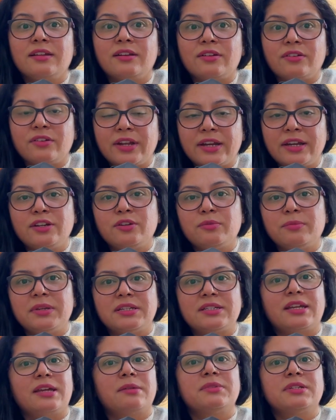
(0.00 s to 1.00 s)
ready to be
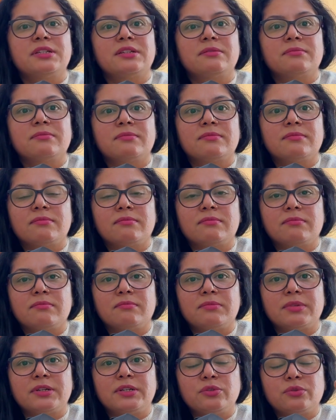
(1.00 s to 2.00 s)
tapped in.
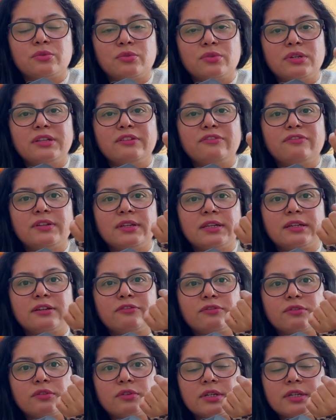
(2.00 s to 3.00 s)
But you only feel it
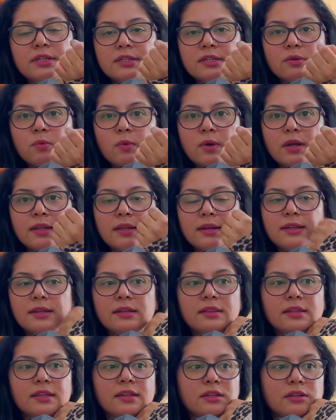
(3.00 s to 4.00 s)
for a little while,
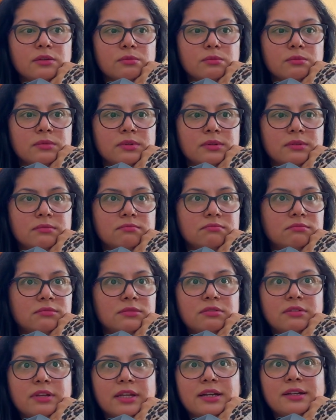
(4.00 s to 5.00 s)
and then you will
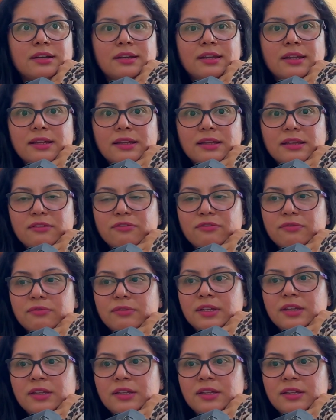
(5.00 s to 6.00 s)
look at life
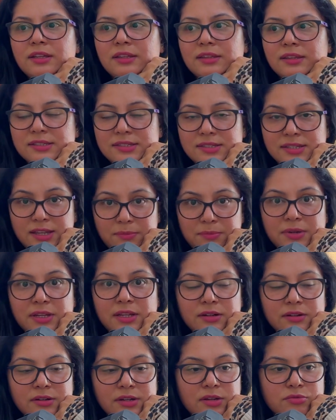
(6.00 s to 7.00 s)
that's
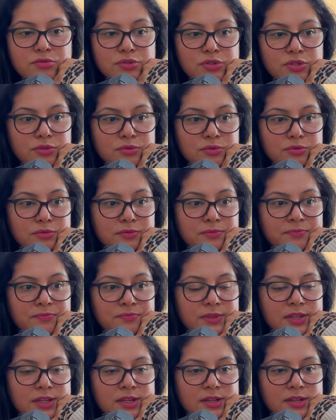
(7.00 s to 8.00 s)
happening around you.
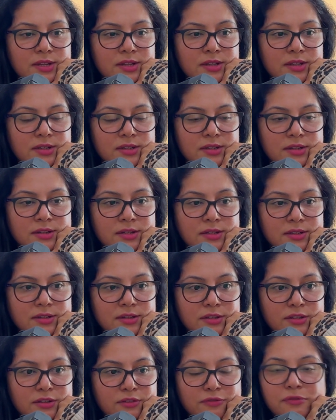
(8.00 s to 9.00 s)

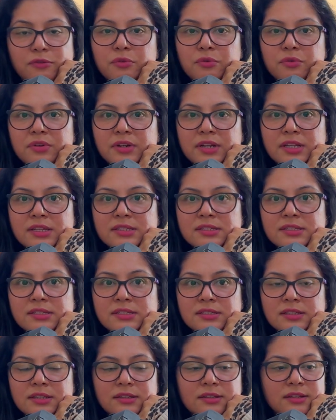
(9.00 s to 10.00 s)
Your phone
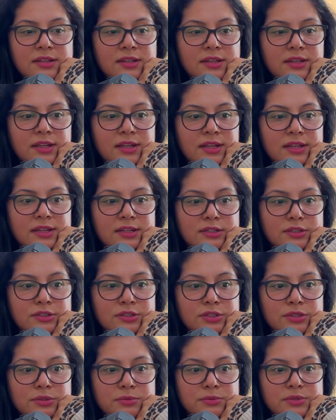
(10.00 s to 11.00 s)
rings, and
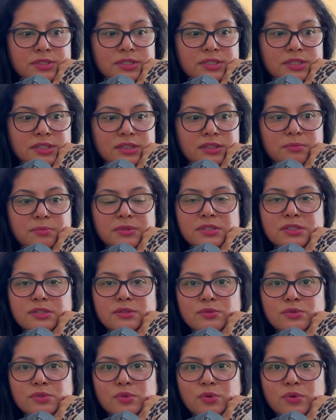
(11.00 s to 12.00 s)
you see the
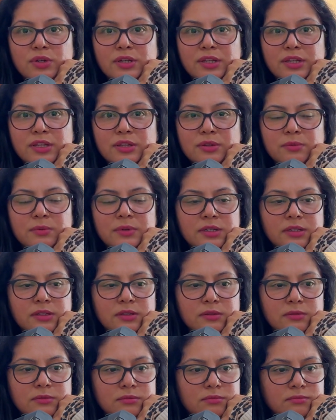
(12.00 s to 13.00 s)
person who's calling you, and you